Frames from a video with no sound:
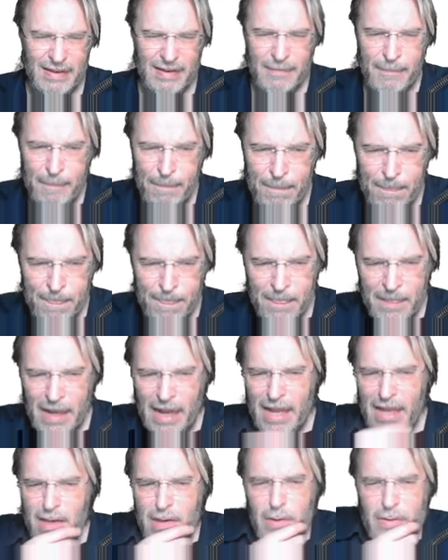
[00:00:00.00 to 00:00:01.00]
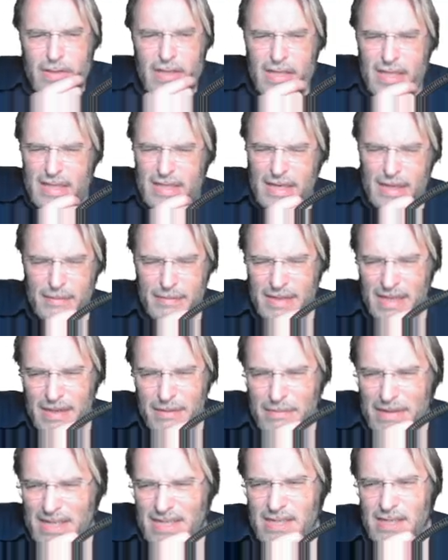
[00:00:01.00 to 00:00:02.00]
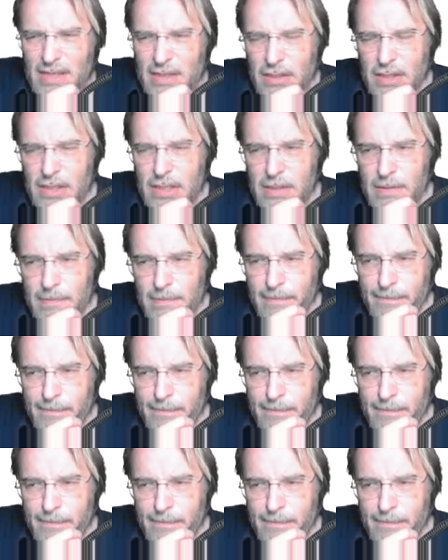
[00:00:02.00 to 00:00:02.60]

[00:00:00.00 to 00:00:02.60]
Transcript: And I looked at it and it didn't make sense.